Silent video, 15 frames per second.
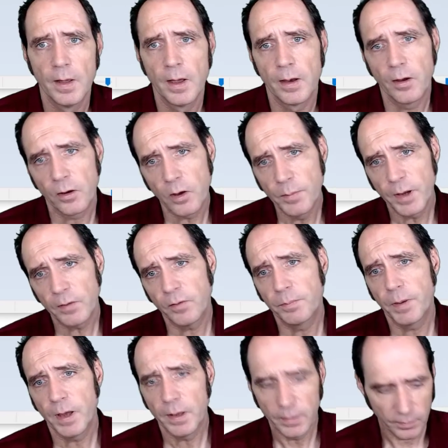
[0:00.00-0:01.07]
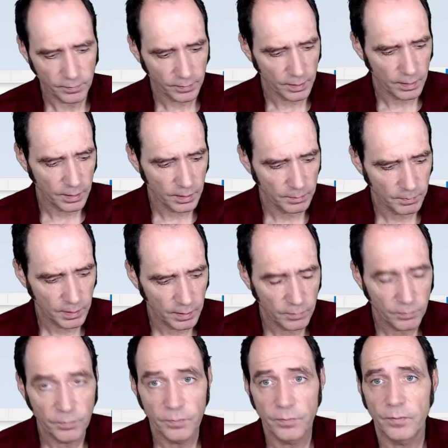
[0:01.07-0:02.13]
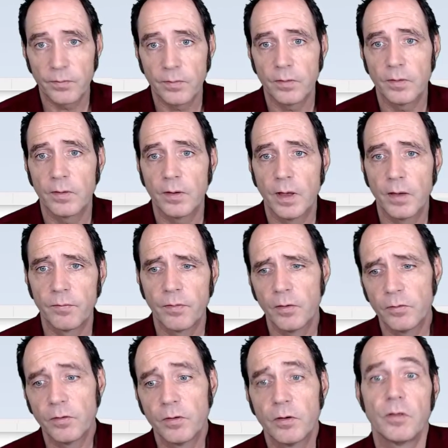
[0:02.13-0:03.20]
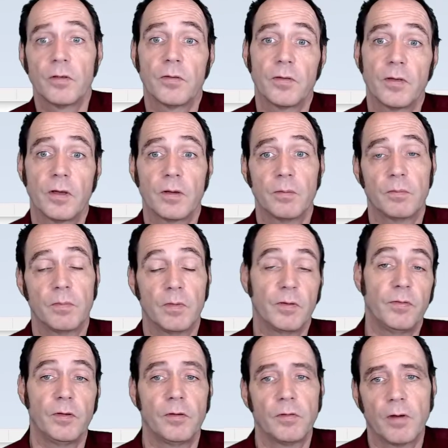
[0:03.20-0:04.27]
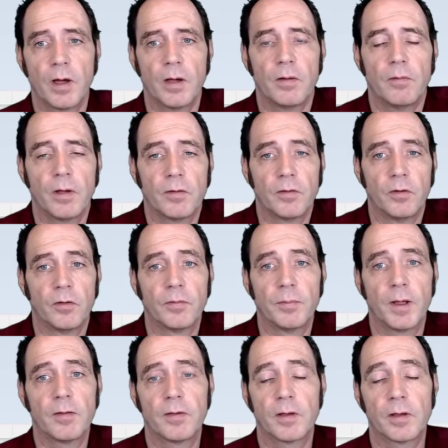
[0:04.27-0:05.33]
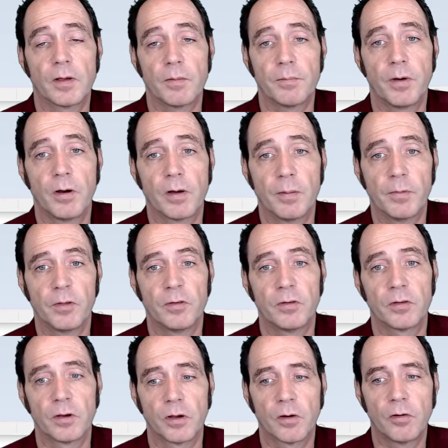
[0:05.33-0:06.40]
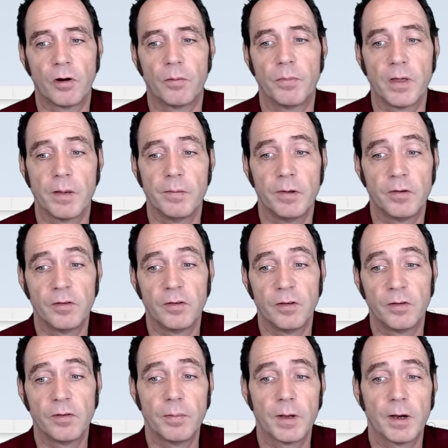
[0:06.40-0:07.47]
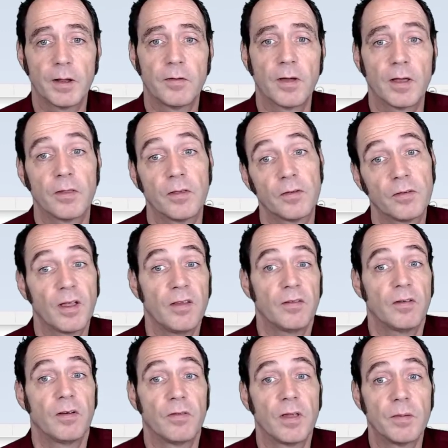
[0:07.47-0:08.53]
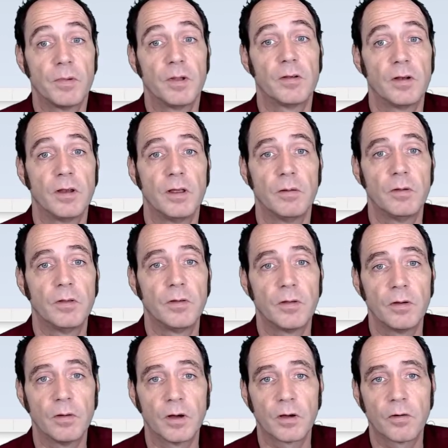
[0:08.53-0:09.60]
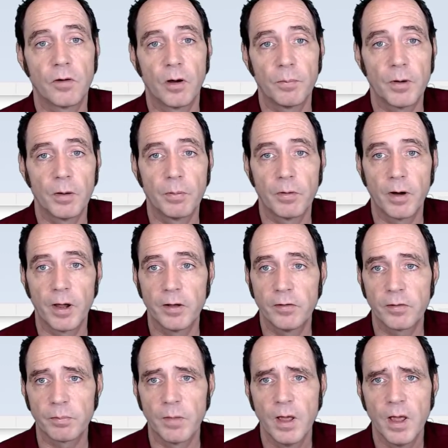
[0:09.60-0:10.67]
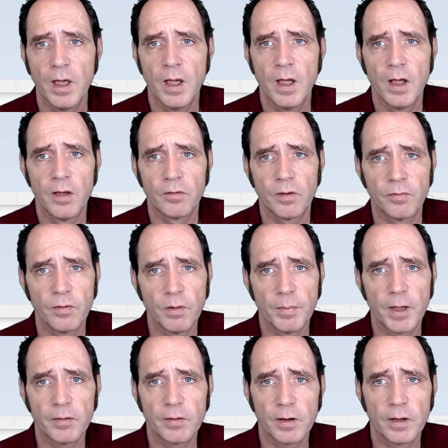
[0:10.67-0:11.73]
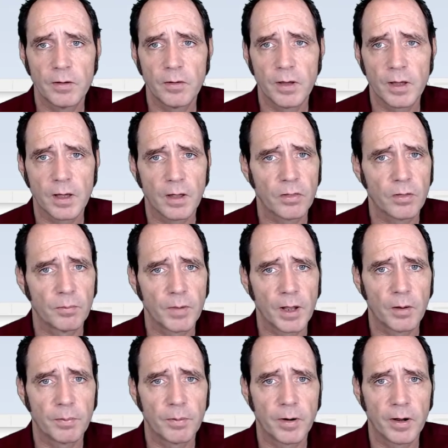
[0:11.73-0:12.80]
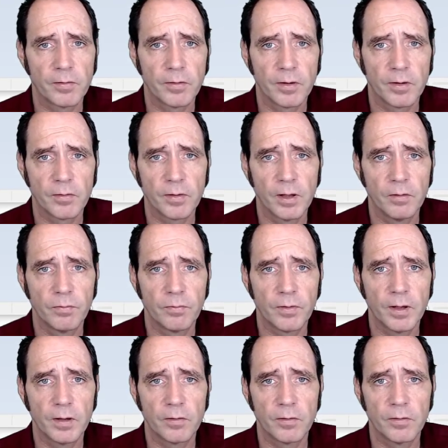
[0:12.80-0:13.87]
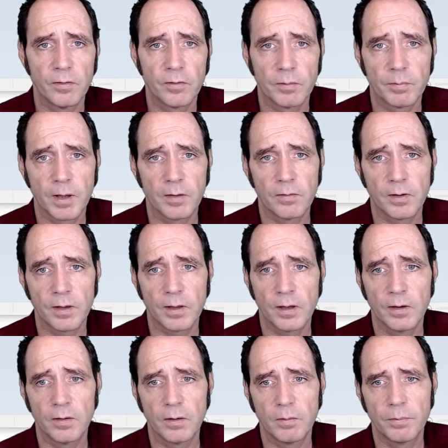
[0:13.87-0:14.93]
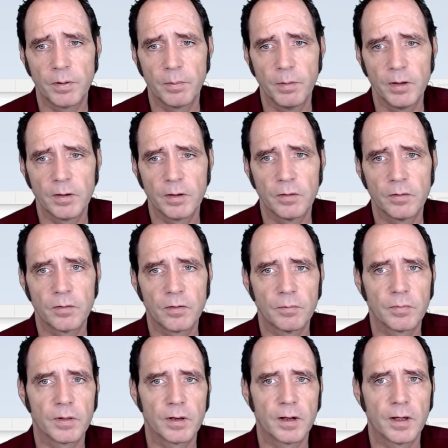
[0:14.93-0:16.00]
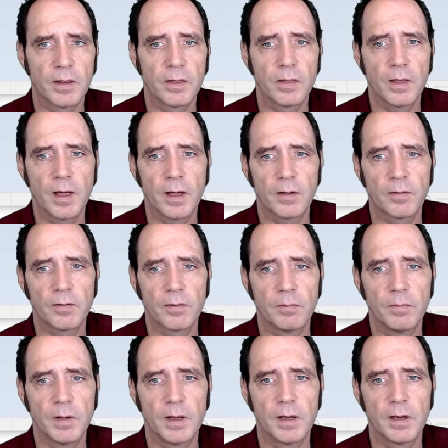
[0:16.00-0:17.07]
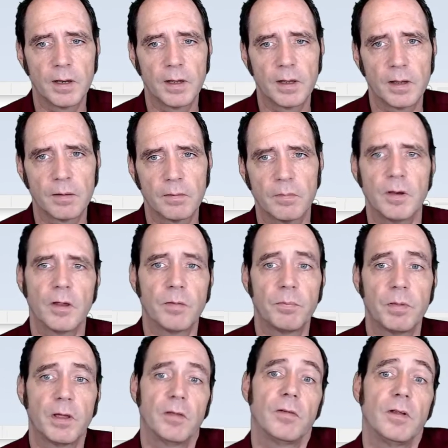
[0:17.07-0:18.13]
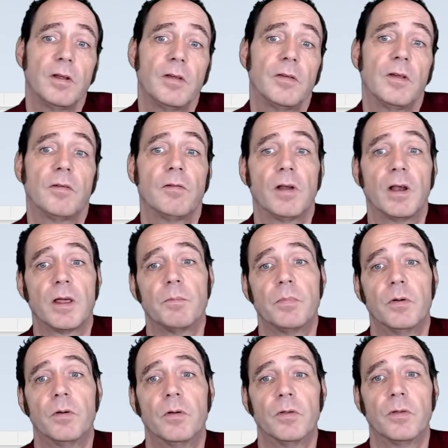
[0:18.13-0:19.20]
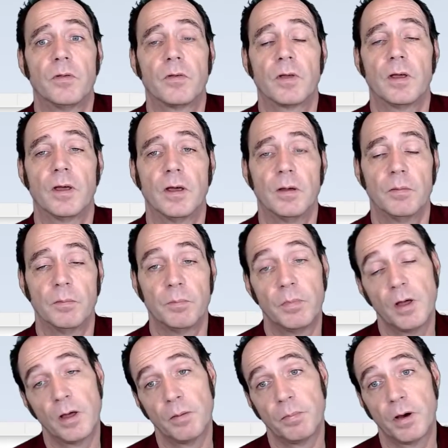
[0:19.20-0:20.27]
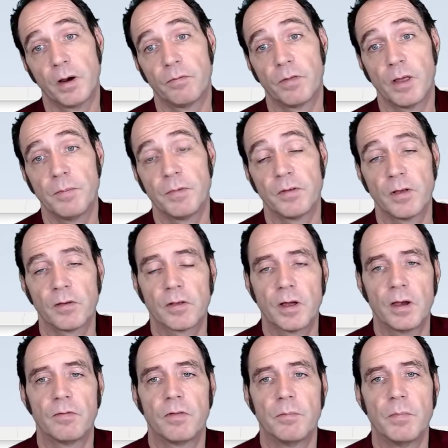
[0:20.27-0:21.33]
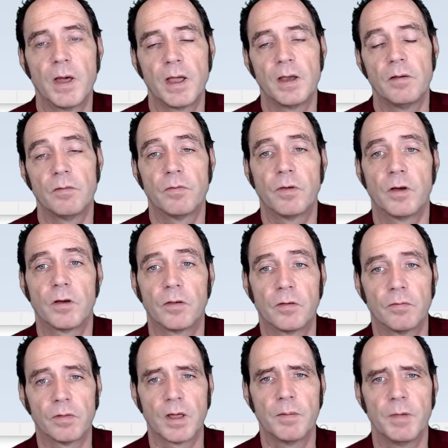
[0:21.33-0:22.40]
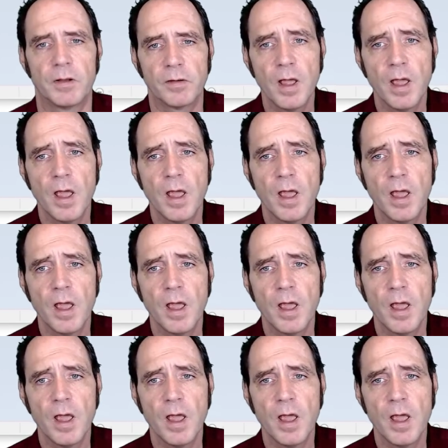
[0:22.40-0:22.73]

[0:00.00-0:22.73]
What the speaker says: Now going back to Paint, if I was to do this, if you to write an automatic program that's just going to crop the images, you typically take the center of the image and you would do a crop operation. So if you were basically doing a thumbnail operation yourself, just using basic code, it would probably do something like that, meaning, you know, the person is a really important part of the image. That's kind of the main focus of the image.